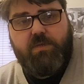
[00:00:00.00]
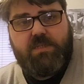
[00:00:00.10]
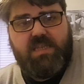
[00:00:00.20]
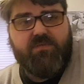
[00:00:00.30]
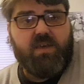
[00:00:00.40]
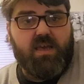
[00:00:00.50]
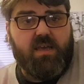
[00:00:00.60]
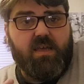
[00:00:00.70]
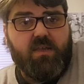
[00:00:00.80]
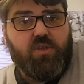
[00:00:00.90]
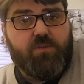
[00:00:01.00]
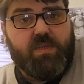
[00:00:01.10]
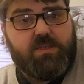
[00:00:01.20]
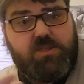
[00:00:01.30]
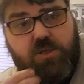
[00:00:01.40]
receive a new
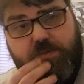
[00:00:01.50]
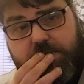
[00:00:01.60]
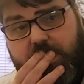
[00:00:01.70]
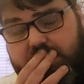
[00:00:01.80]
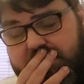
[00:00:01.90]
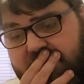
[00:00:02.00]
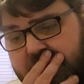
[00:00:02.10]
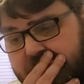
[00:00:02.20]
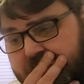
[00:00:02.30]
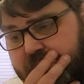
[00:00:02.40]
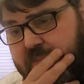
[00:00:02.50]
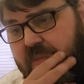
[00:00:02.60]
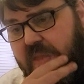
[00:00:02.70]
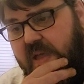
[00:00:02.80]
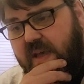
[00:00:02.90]
piece of superstructure,
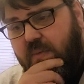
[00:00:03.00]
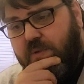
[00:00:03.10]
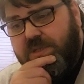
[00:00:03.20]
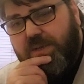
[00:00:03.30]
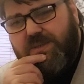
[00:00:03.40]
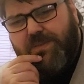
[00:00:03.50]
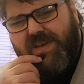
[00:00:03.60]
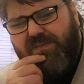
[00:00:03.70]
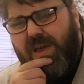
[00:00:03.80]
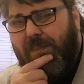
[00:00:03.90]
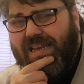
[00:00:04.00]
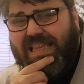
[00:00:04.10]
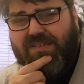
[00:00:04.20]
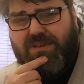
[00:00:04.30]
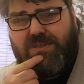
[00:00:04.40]
which goes above, I
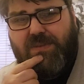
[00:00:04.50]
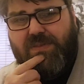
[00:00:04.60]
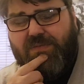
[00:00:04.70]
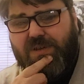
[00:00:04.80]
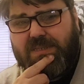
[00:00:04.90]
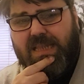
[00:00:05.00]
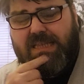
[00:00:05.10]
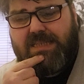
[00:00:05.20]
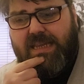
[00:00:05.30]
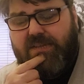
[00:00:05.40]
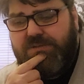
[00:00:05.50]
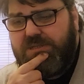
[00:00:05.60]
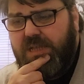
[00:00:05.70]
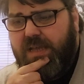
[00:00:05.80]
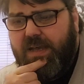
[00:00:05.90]
believe, goes above the first class
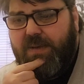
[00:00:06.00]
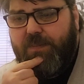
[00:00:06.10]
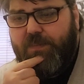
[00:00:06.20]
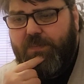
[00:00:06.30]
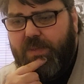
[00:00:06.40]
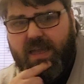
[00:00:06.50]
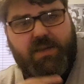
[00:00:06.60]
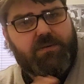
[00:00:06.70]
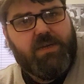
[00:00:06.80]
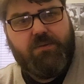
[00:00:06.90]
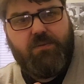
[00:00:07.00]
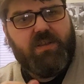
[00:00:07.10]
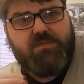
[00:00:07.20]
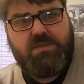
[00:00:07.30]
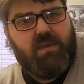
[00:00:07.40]
lounge. I don't know.
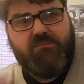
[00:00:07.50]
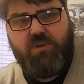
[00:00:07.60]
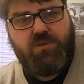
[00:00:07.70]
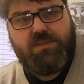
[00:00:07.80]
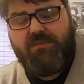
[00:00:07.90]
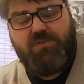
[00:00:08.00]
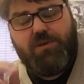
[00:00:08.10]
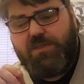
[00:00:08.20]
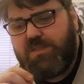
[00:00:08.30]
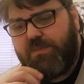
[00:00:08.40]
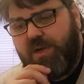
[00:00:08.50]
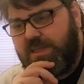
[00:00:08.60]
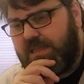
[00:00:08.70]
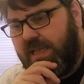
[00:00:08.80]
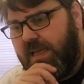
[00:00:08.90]
I've not looked at the
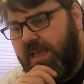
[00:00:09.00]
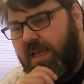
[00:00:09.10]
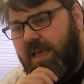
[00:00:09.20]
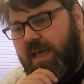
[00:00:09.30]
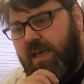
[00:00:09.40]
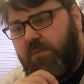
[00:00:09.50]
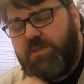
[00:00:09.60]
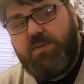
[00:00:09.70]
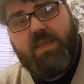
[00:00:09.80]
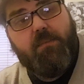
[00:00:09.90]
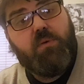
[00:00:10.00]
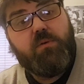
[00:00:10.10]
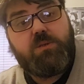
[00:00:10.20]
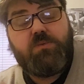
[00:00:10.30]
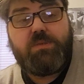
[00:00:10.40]
parts yet. We'll be doing that.
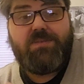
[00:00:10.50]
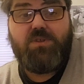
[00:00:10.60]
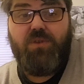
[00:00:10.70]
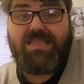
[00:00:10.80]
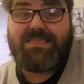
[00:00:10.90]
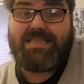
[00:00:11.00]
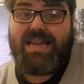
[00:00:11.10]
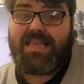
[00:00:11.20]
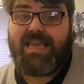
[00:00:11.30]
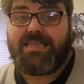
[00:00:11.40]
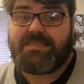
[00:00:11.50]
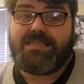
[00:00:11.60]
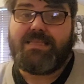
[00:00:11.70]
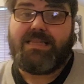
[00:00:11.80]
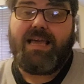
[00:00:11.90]
But we also received the grand
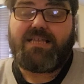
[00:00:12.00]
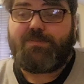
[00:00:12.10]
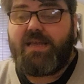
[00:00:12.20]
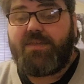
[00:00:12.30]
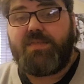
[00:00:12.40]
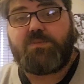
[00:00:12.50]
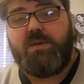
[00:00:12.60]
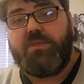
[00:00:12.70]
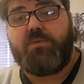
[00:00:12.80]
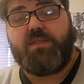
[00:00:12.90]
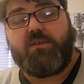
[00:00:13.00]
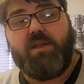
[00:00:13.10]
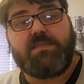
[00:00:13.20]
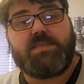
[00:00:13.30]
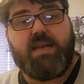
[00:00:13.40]
staircase. In the last pack of this month, we get the
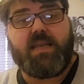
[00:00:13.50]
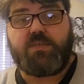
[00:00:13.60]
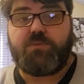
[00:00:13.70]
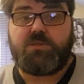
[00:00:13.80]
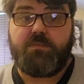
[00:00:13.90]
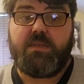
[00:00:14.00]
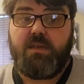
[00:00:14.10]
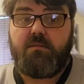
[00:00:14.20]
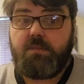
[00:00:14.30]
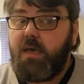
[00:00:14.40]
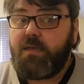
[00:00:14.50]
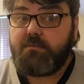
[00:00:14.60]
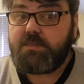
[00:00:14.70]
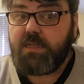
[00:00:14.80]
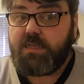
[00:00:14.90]
grand staircase, which is going to be
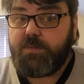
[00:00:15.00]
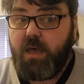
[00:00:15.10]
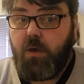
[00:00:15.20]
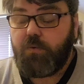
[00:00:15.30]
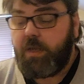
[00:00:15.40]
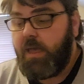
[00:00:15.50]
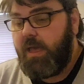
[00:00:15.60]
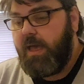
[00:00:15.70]
a sight to behold.